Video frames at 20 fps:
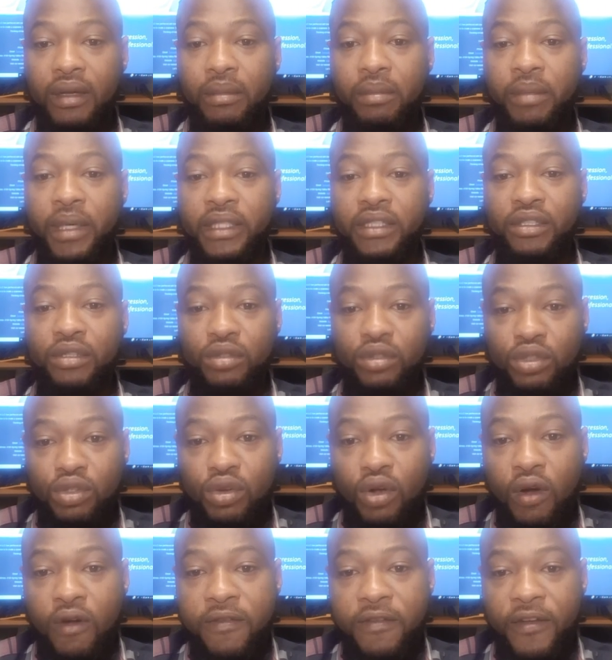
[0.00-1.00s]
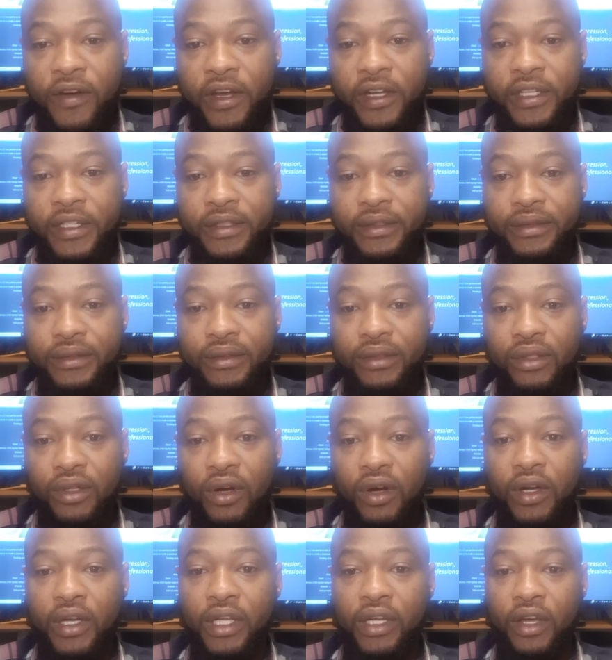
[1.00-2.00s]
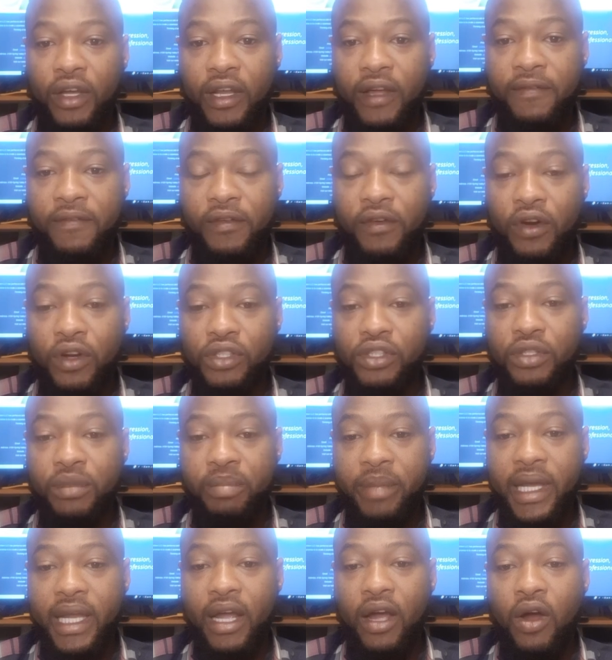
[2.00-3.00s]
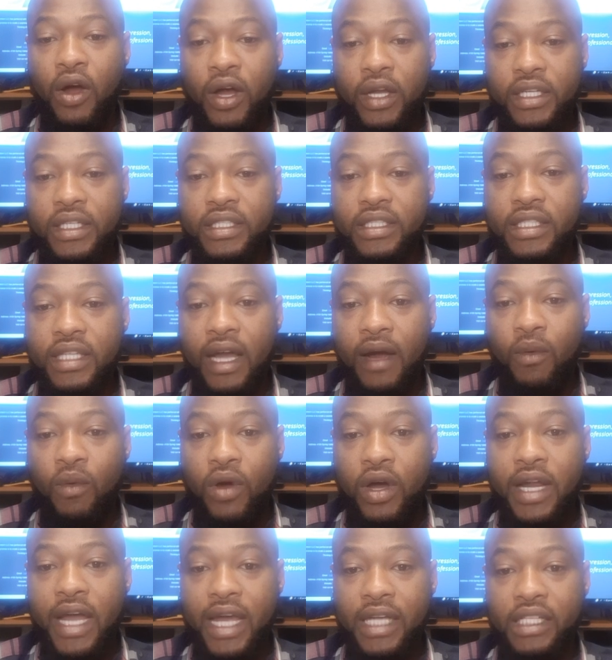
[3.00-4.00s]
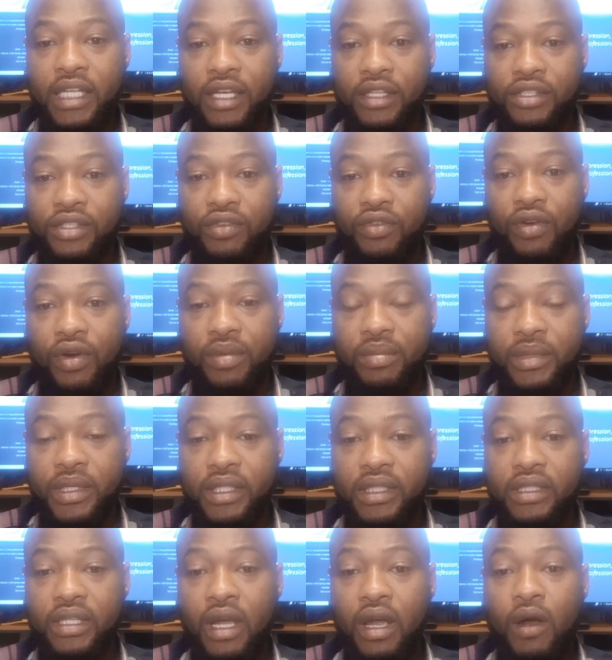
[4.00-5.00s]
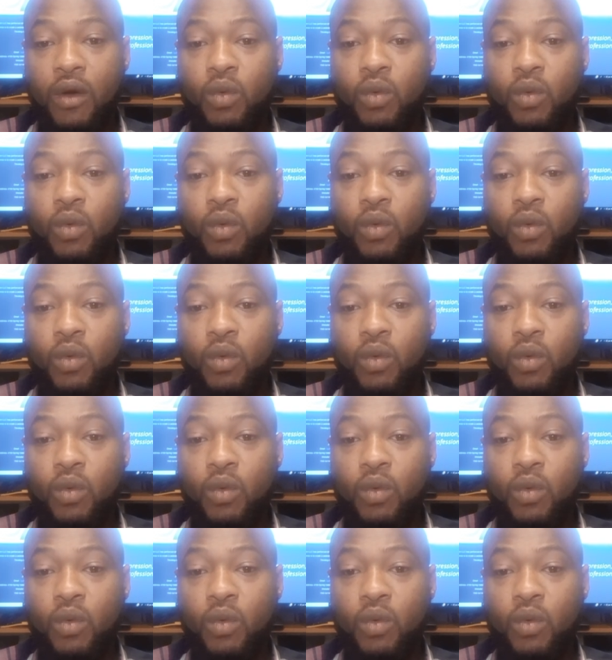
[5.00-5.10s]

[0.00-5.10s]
But to go further, or in order for us to better understand what Agile Scrum is,